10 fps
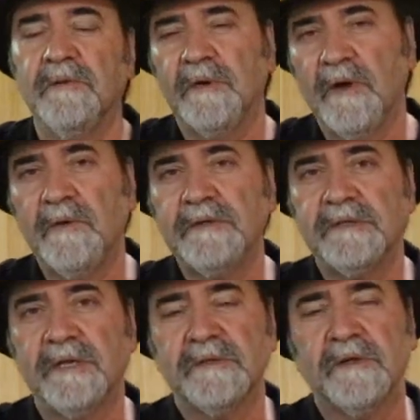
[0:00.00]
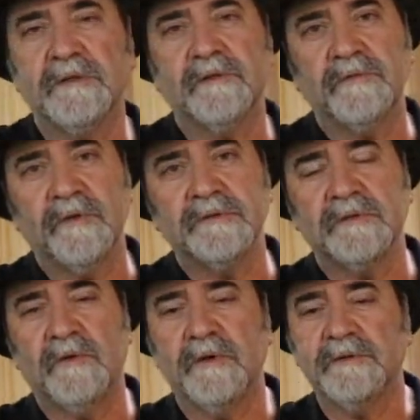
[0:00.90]
we always end on the
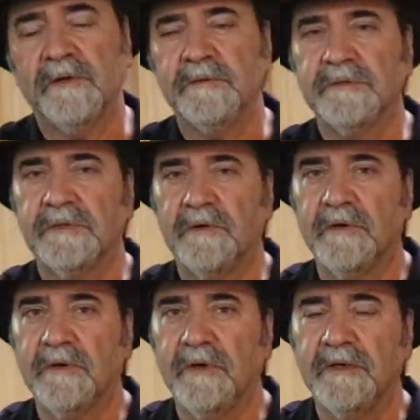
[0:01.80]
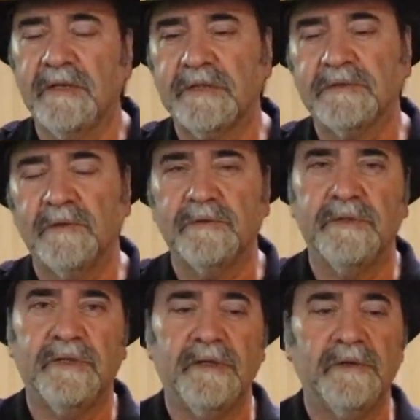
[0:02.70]
first chord that we start on. That's called
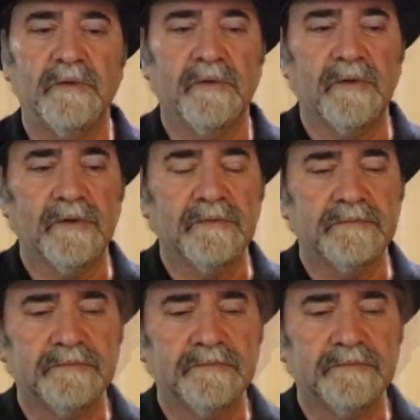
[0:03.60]
the key chord.